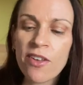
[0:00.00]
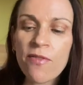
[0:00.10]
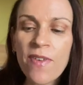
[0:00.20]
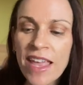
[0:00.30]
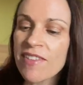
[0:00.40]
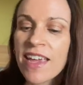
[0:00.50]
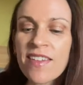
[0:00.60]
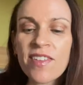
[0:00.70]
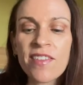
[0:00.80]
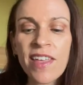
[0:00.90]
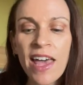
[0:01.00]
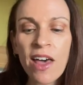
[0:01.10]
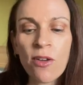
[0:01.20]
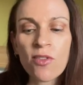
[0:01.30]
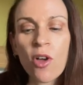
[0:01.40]
Fantastic
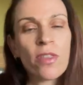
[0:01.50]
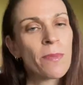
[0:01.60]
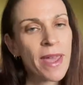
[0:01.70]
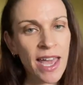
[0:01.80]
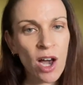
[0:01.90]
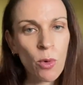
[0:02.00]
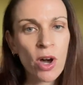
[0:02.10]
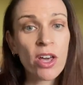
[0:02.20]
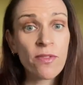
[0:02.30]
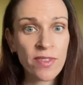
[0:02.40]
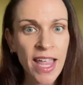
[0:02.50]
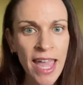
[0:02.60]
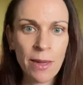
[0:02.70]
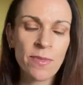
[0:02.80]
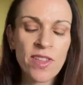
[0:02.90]
Tales on the Power of
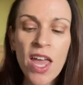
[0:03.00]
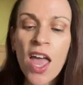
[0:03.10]
Names.